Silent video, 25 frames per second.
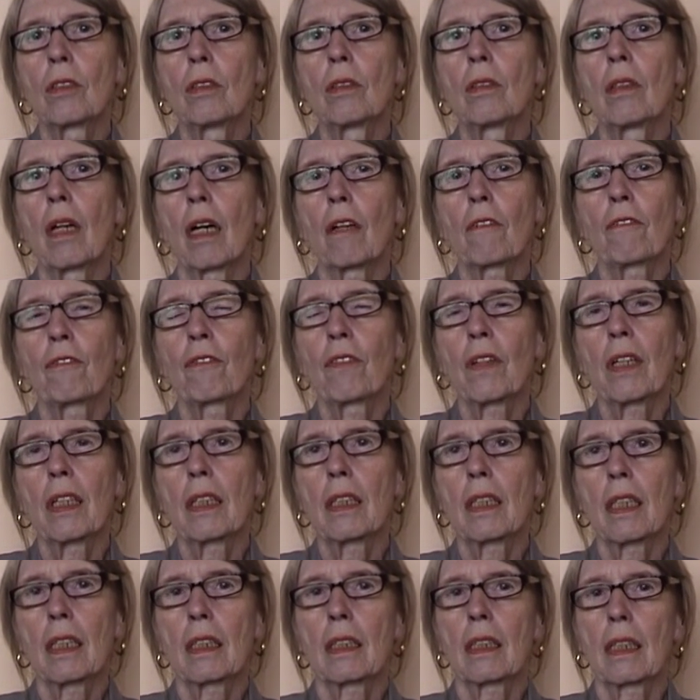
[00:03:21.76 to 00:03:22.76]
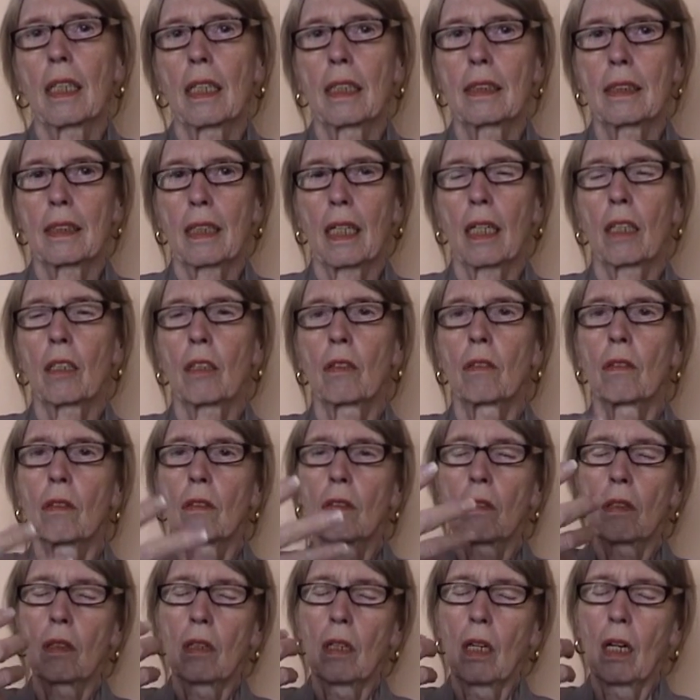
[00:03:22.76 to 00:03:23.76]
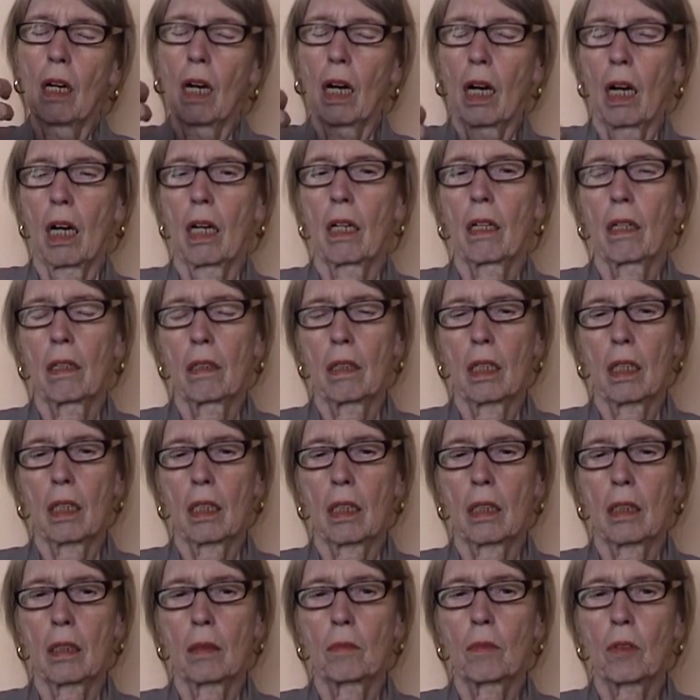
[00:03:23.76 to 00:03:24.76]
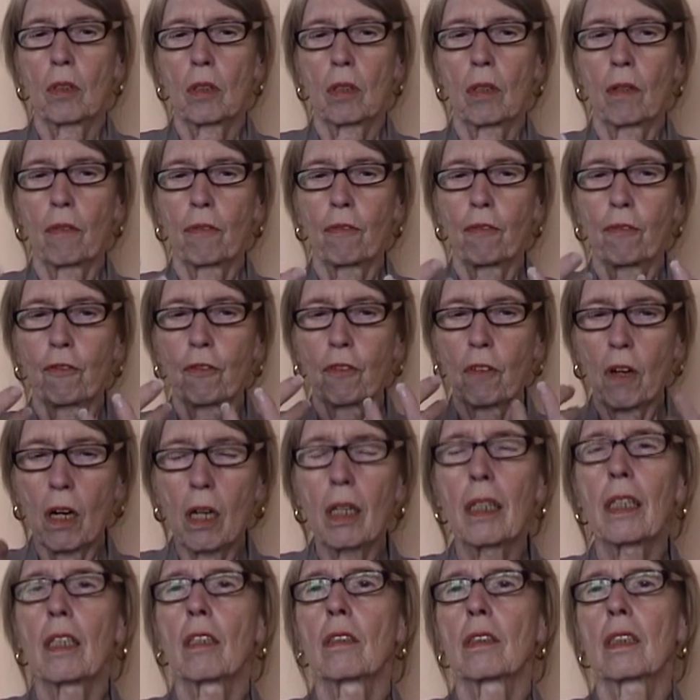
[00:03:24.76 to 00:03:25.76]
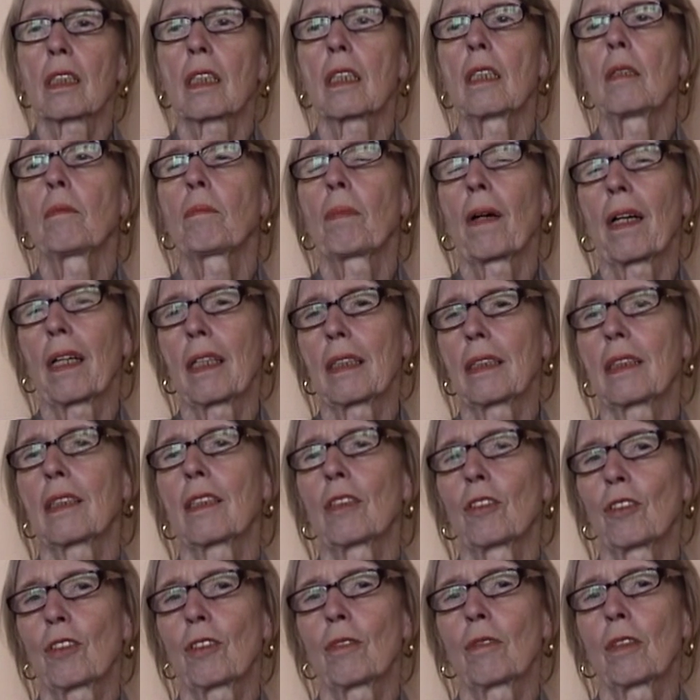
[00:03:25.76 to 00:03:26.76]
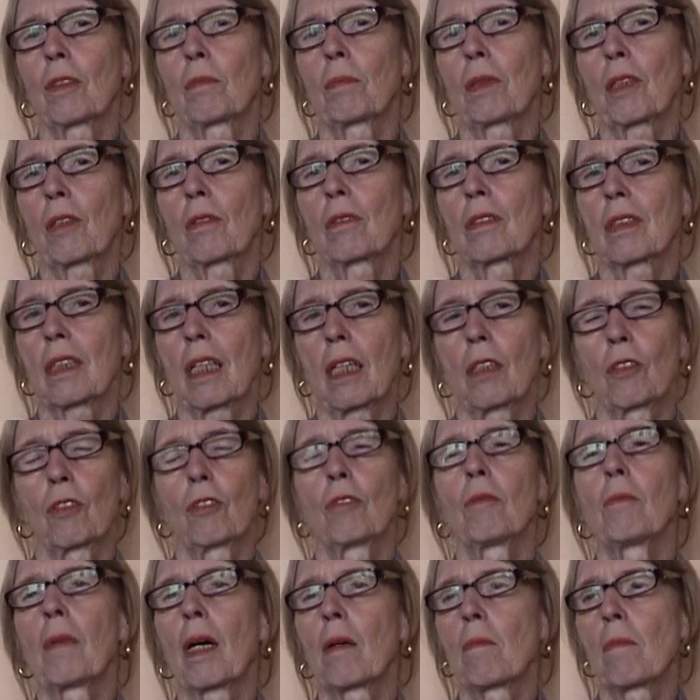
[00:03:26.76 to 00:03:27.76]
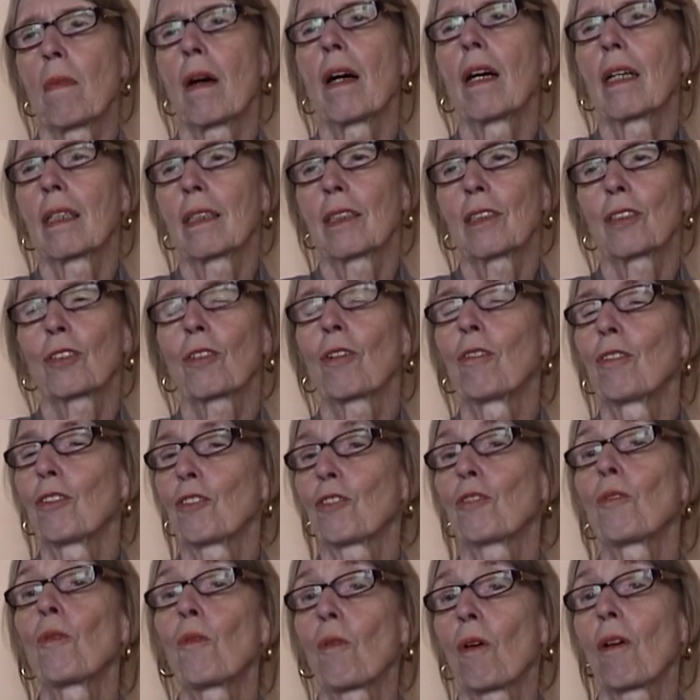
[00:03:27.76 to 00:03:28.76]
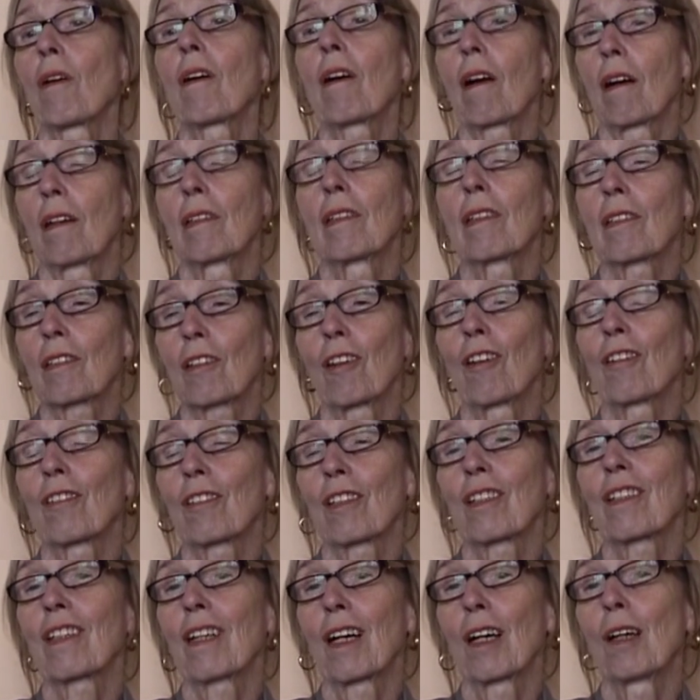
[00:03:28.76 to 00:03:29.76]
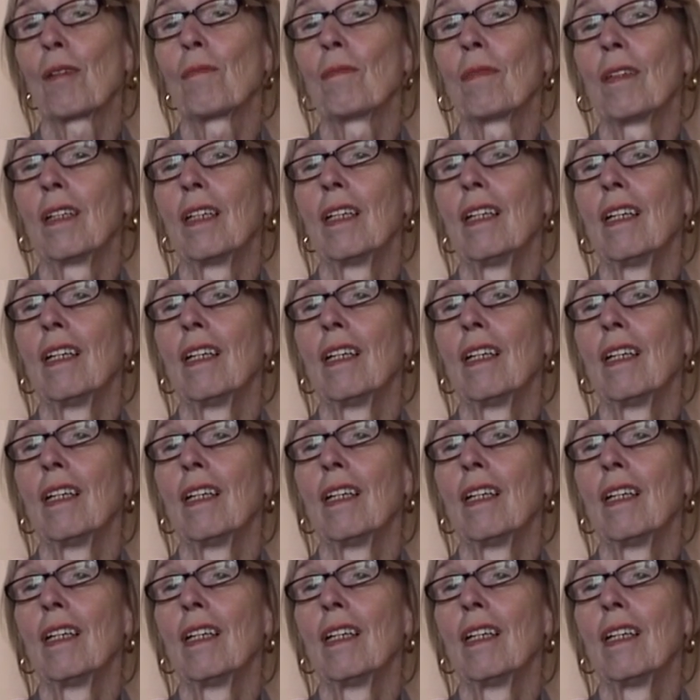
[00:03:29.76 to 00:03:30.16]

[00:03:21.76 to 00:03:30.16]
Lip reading: No, I find that as I go, I am falling asleep, I listen to it, because I know my mind is going to work on it all the time.